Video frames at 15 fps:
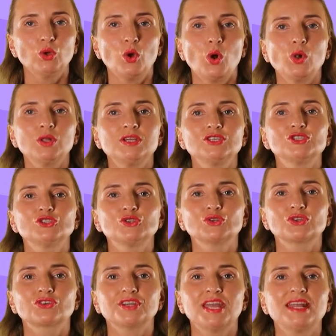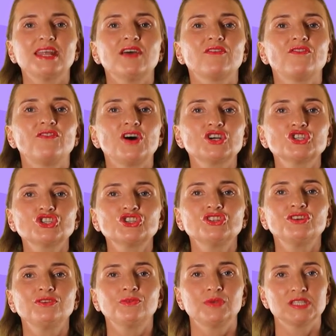goal is to create a
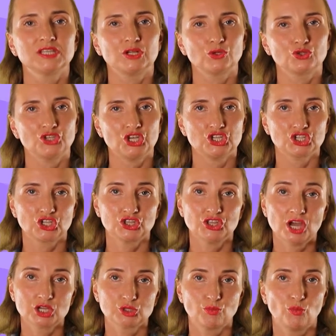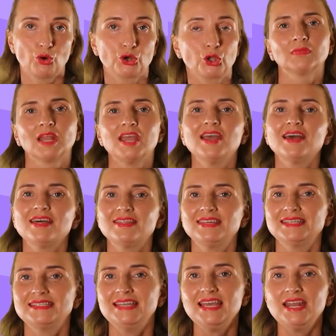functional visualization dashboard.
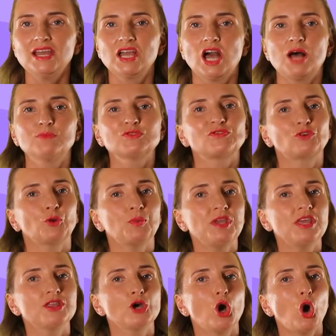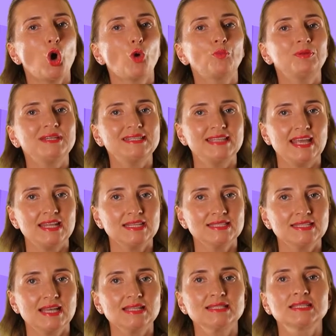The data comes from either open
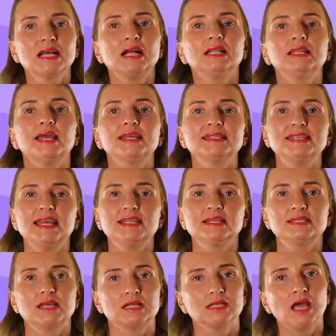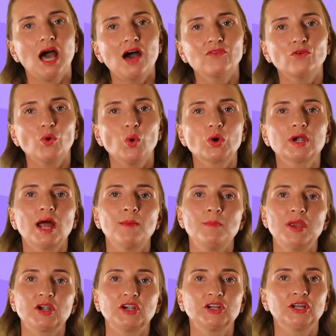datasets like data.gov or
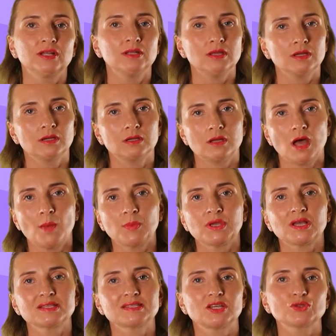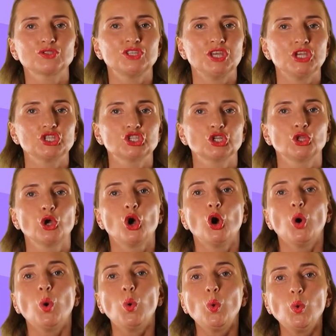American Economic Association,
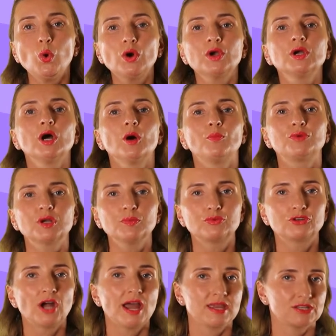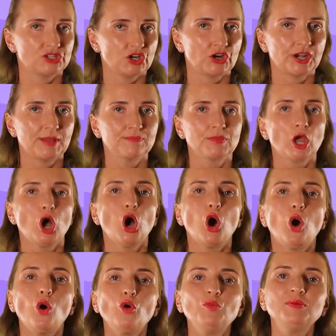or proprietary.
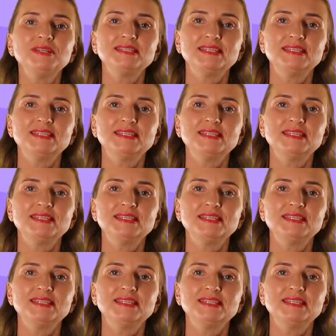Open